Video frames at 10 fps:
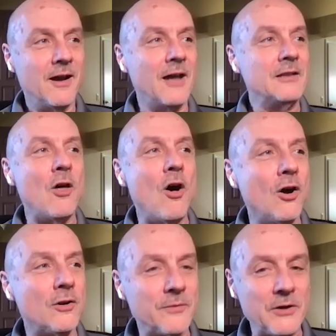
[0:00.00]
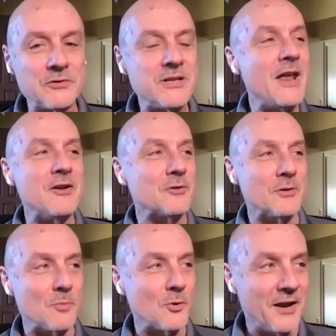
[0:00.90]
I long for your tender
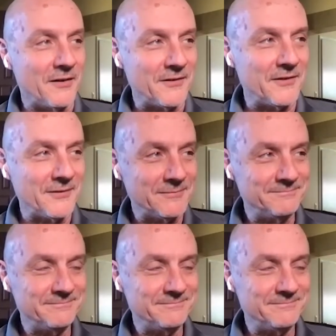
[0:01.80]
embrace.